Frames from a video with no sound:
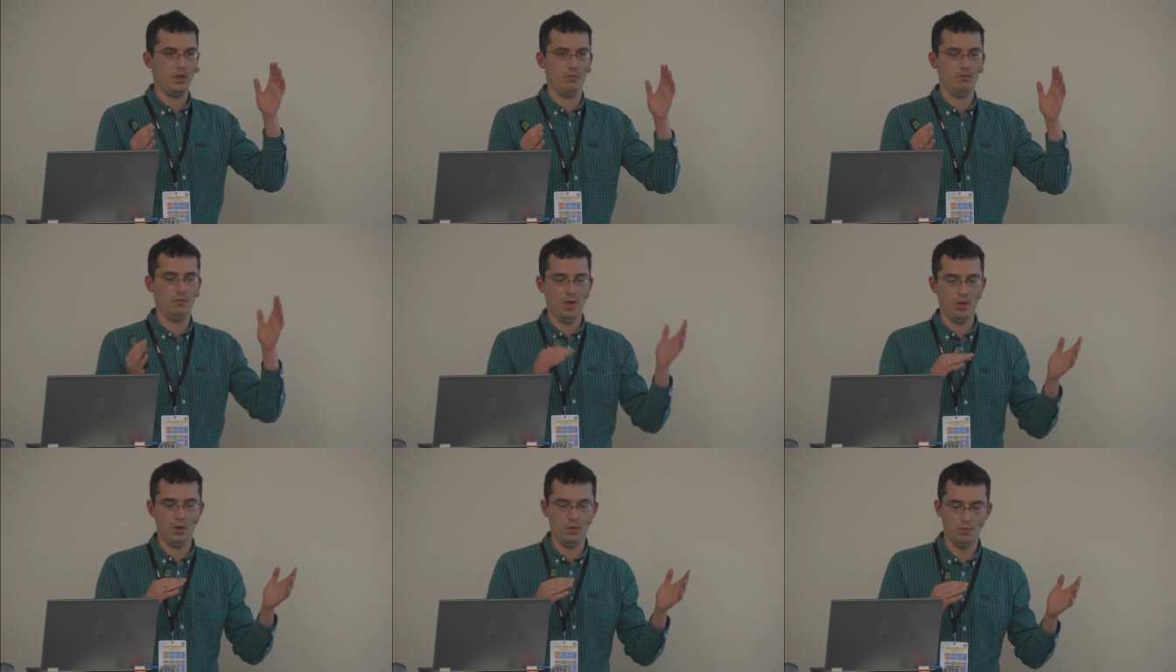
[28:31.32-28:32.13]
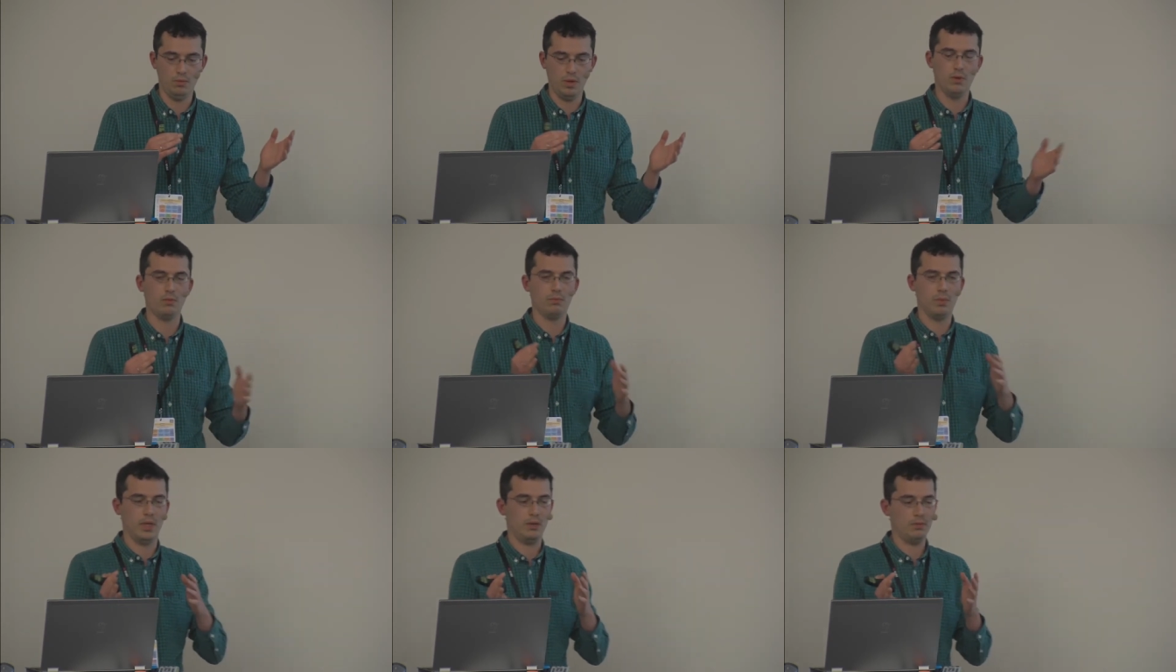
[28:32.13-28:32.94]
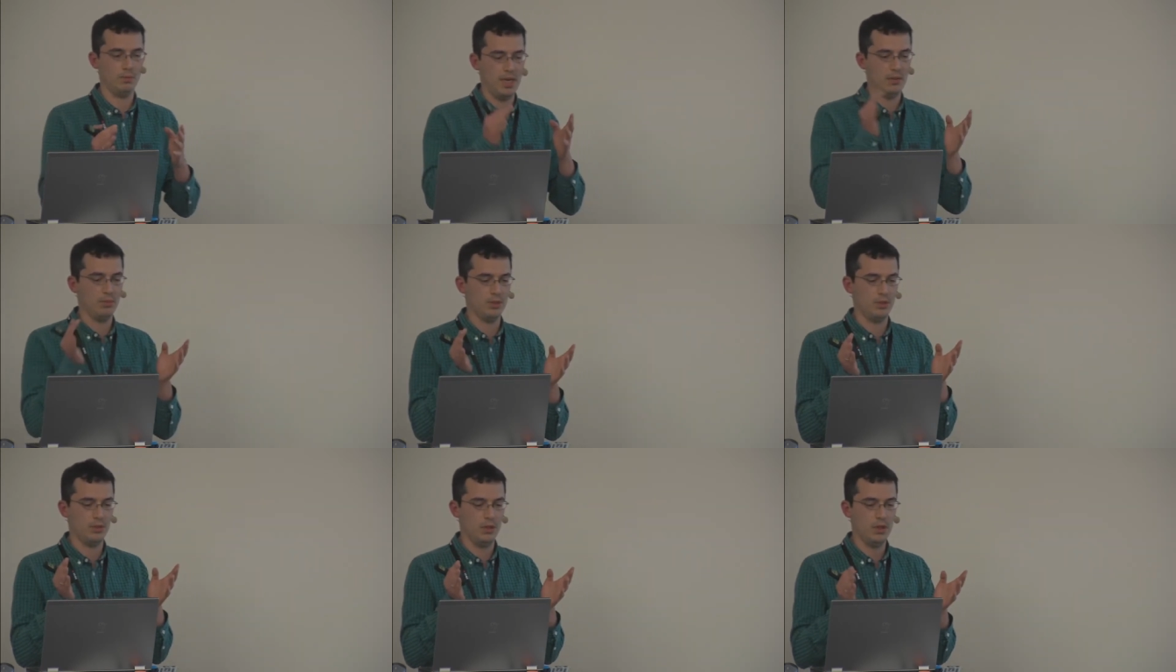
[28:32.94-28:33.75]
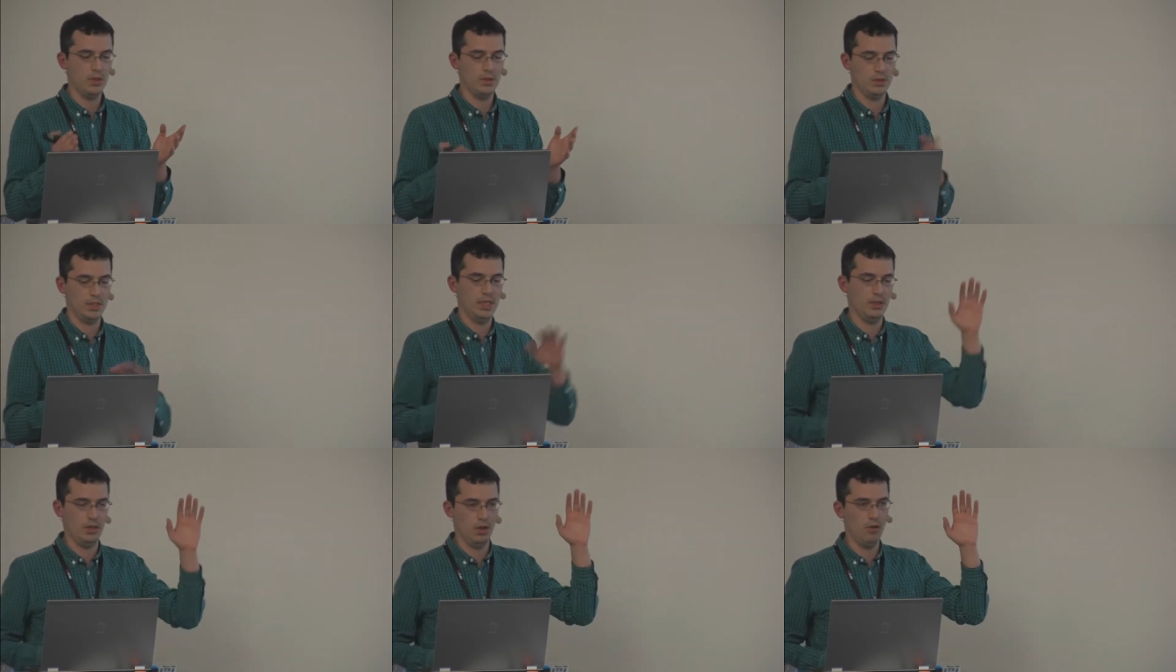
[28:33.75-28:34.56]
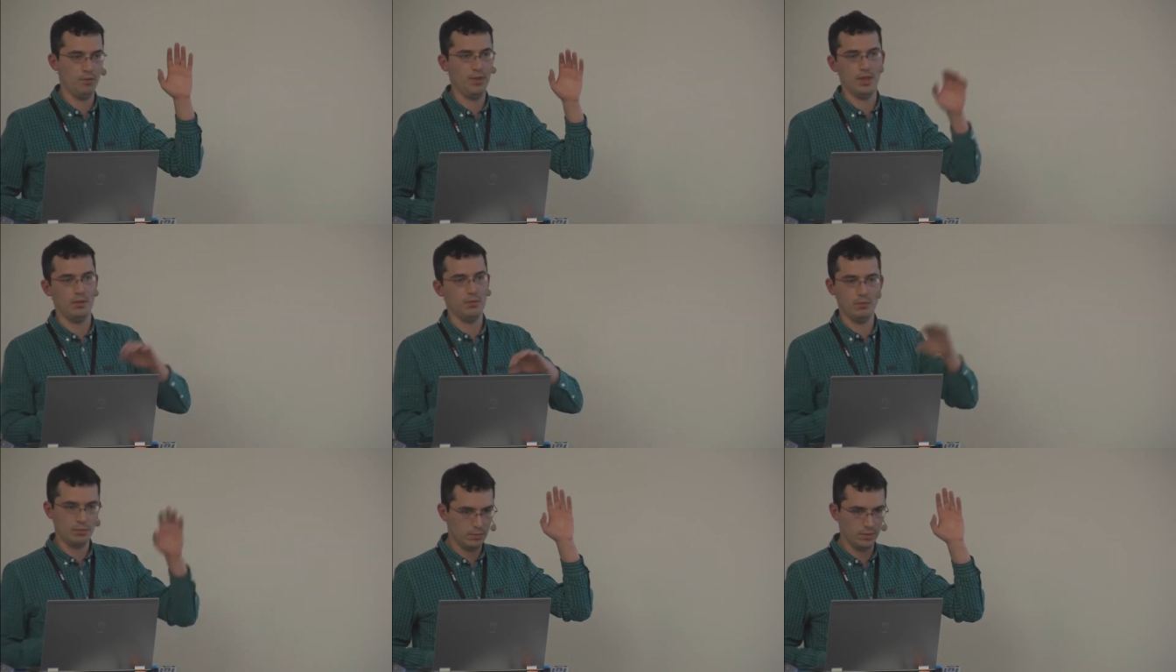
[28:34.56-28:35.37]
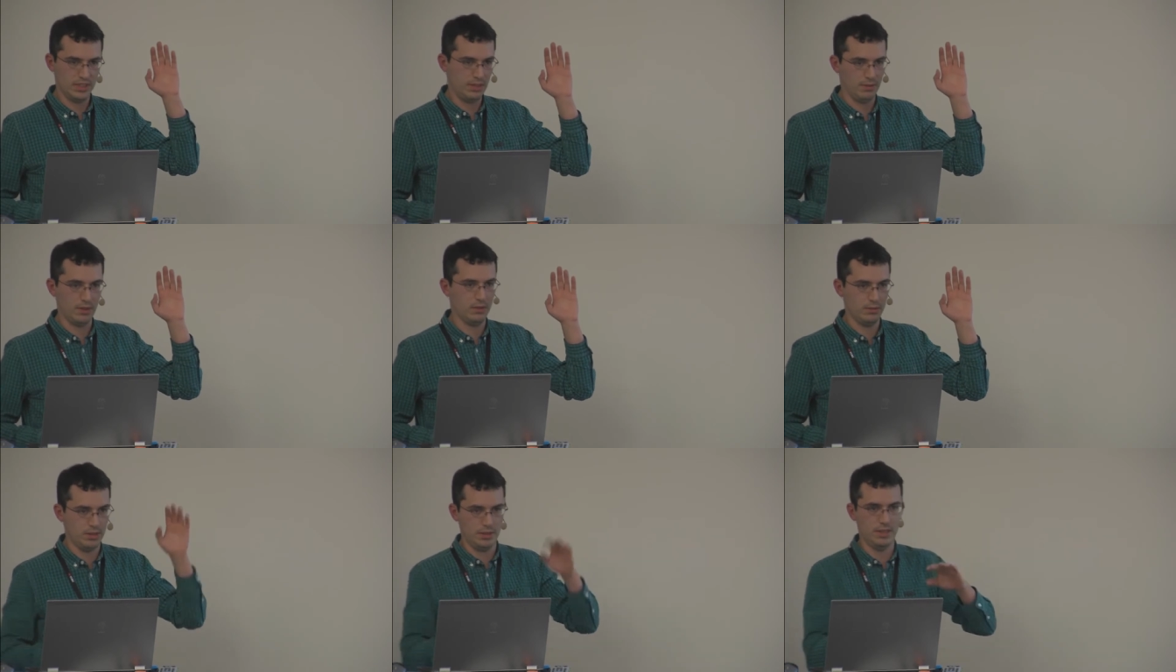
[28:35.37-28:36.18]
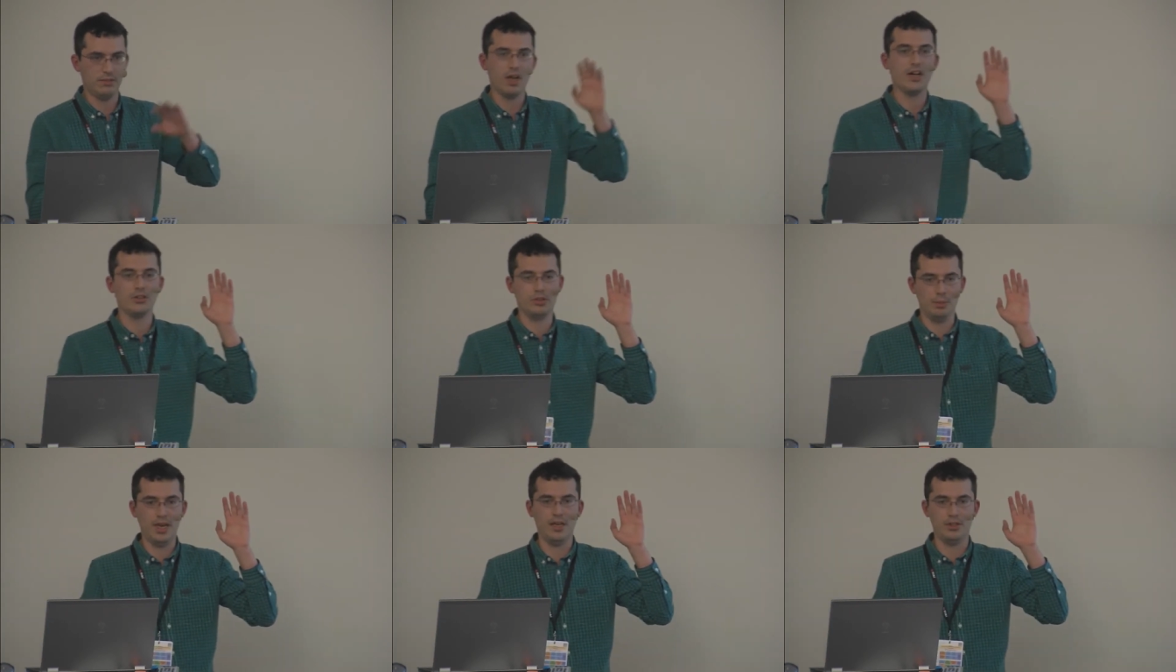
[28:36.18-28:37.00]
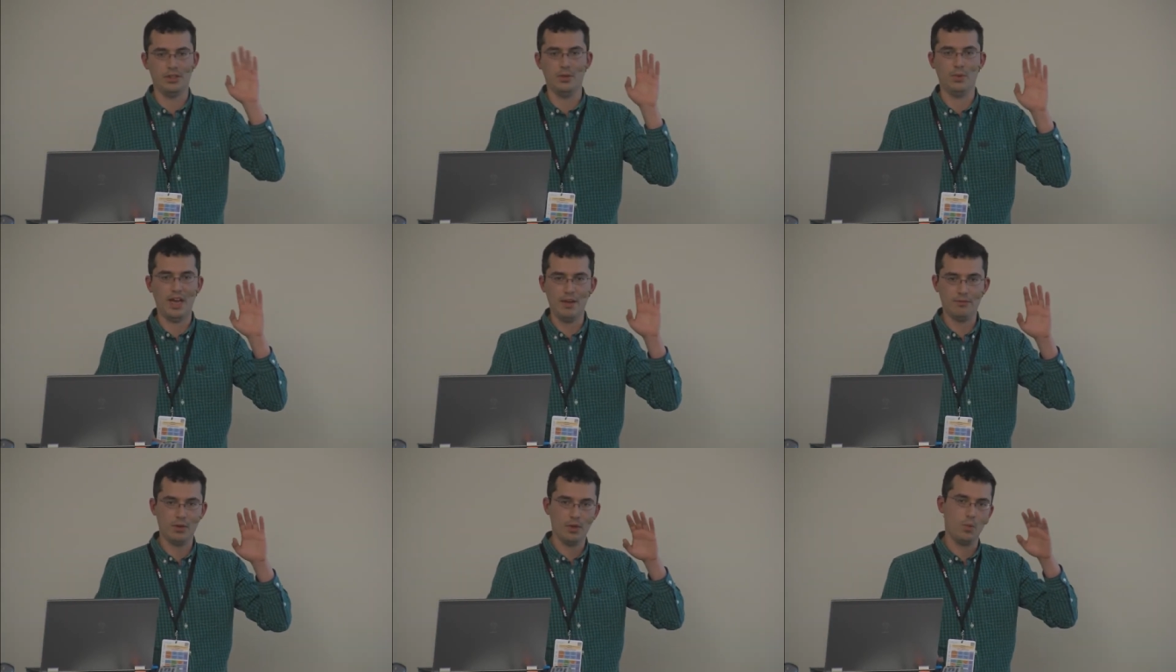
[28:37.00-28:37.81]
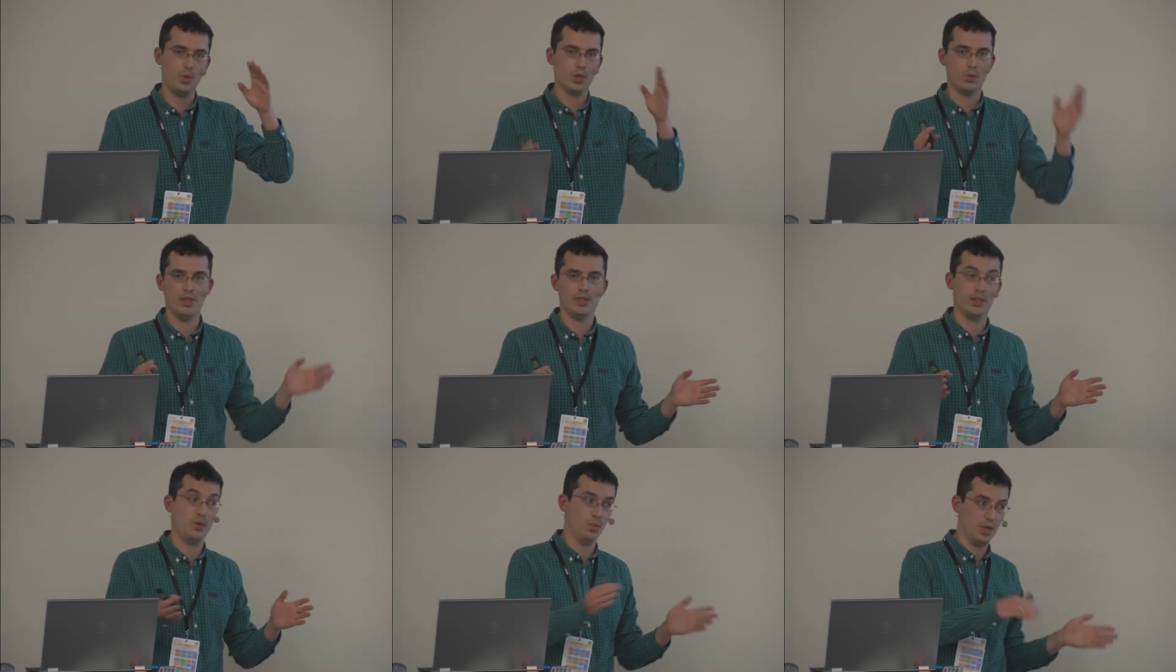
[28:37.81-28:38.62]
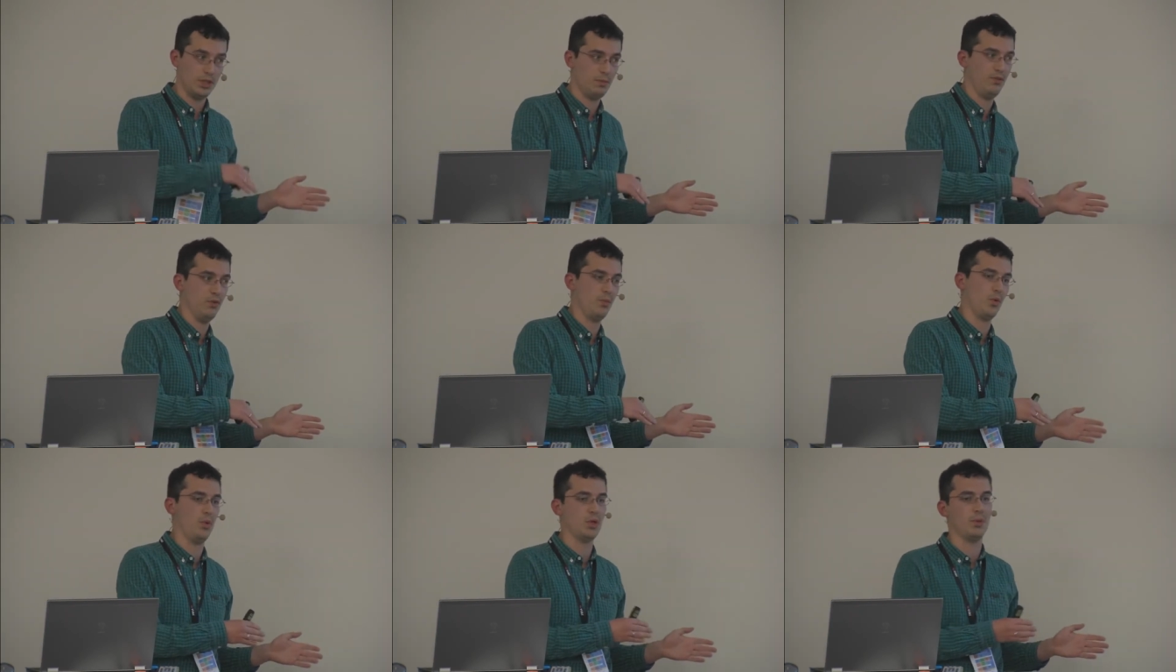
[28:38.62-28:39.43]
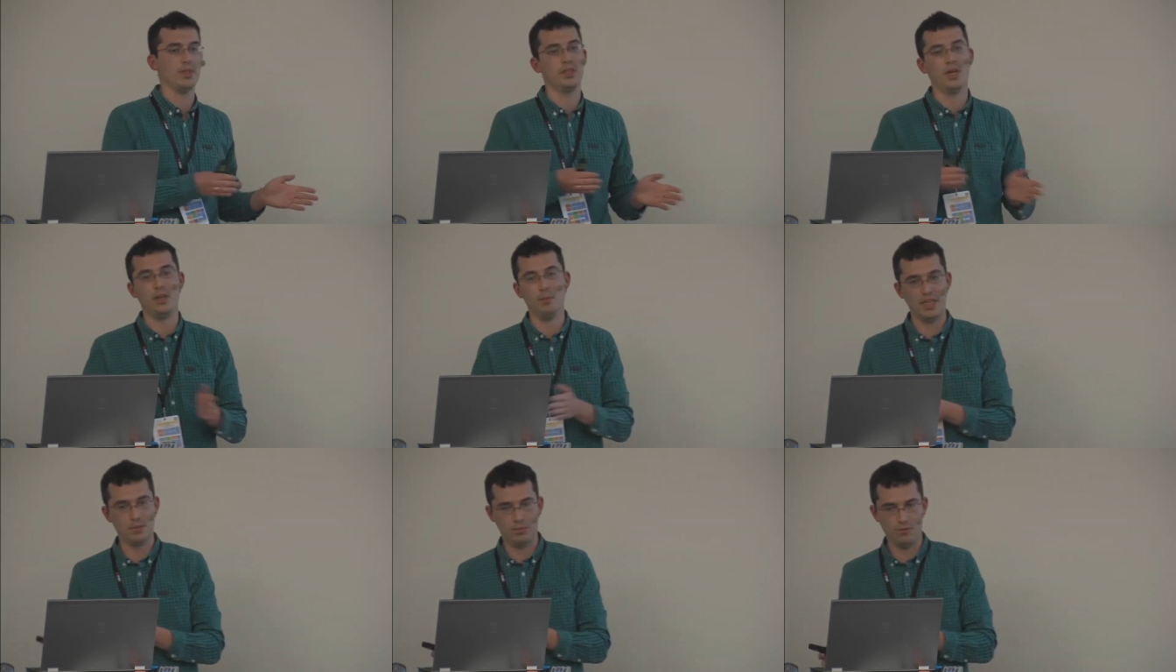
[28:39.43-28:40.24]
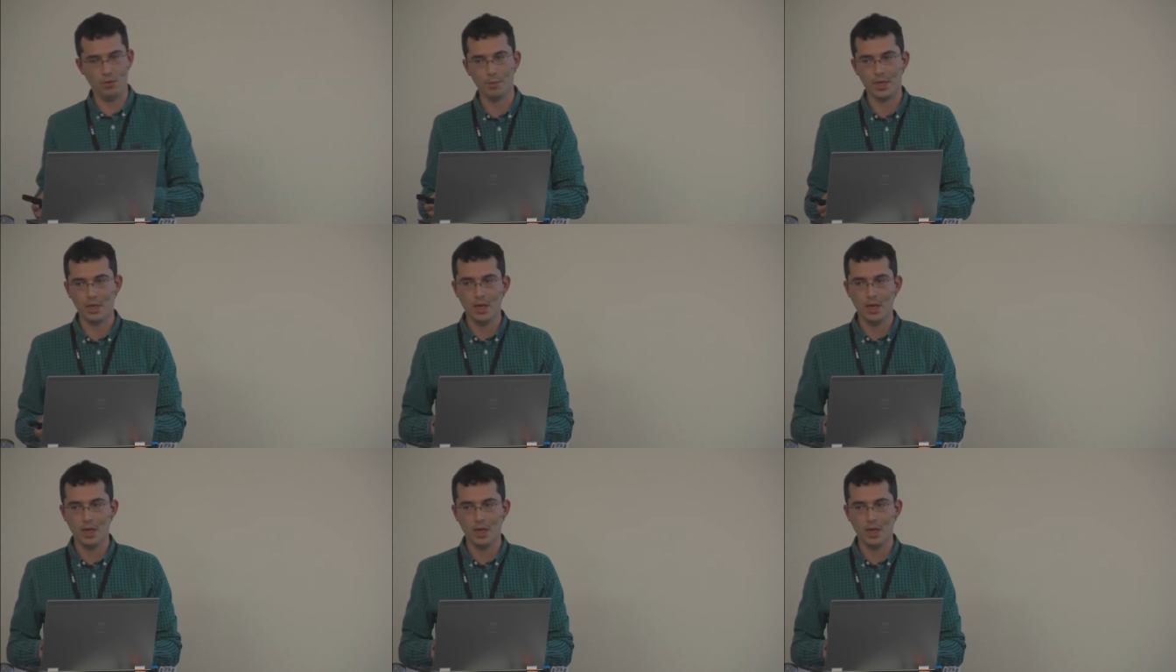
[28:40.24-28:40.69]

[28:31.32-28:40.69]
well, well, like be able to see of the seven, several hundred pages that we have, which ones are the worst performing, which ones are the best performing.